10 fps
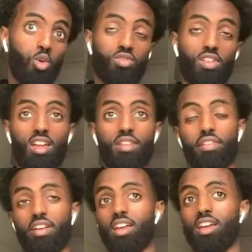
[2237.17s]
goals for
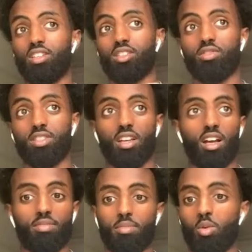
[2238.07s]
life is obviously
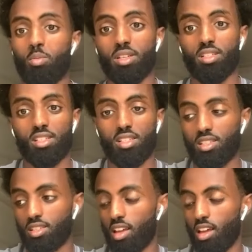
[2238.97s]
have my own business.